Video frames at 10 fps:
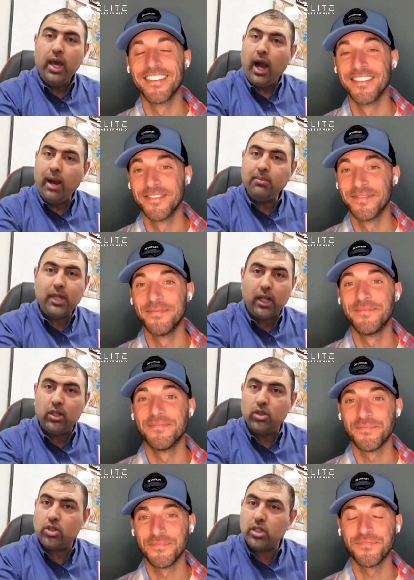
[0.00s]
Speaker 1: I'm telling
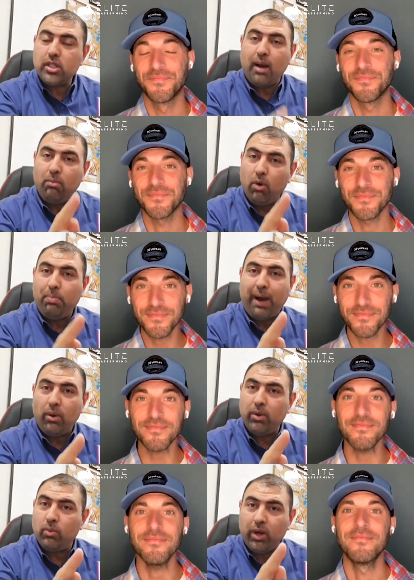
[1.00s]
you, she's got more
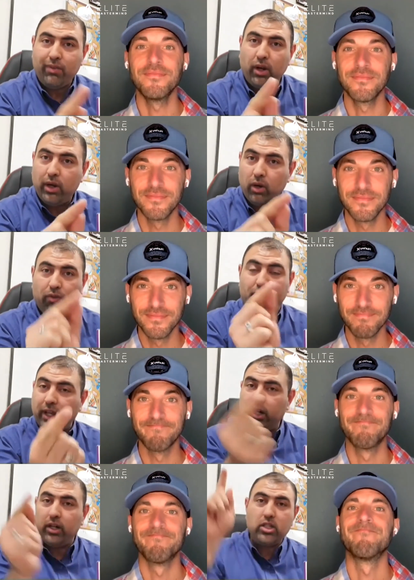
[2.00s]
power in one of her little
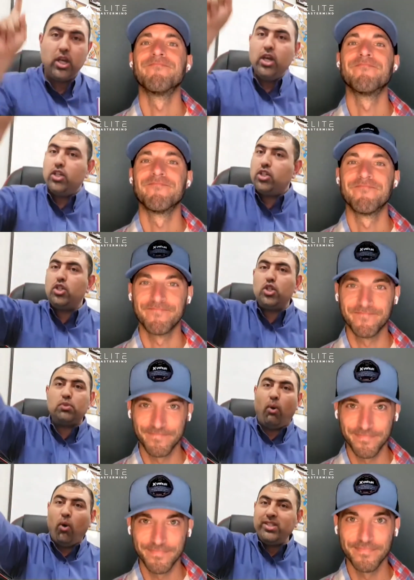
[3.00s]
fingers. She just
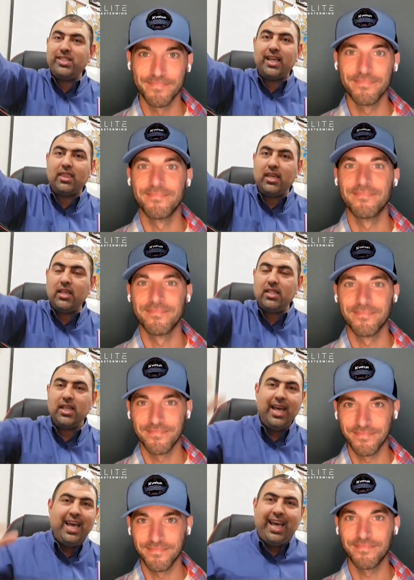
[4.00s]
points at things,
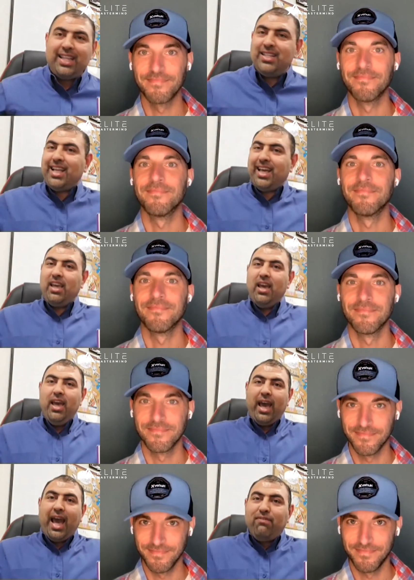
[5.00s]
and there's like
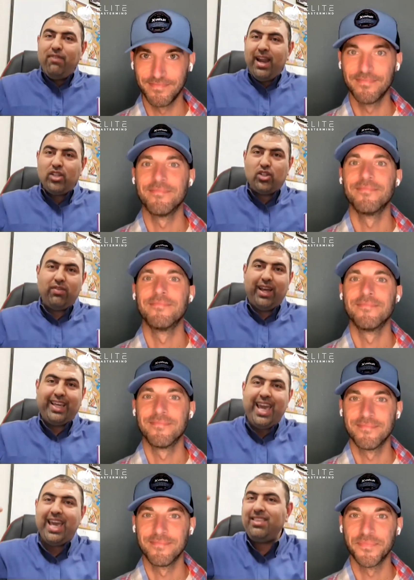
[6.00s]
avalanche of like
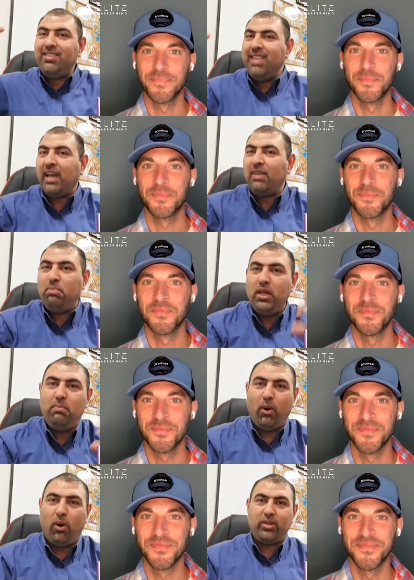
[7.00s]
eight, nine
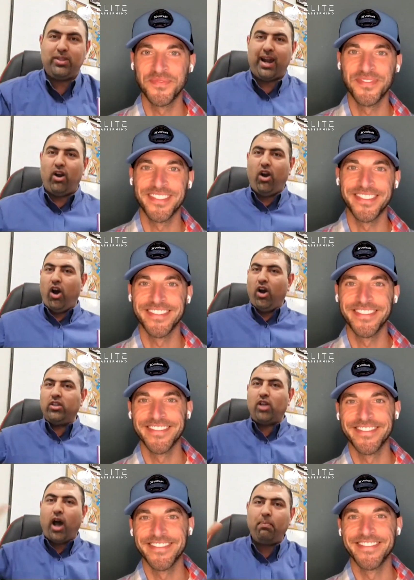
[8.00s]
people that are on
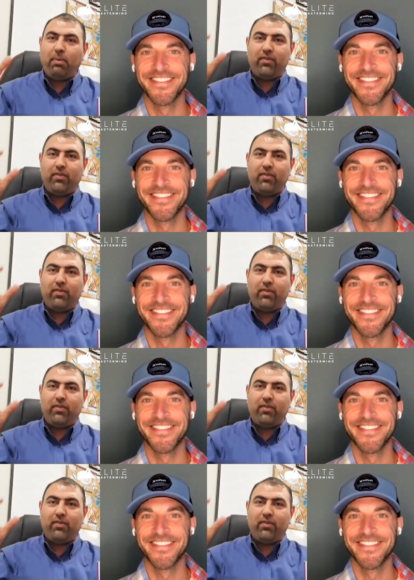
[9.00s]
top of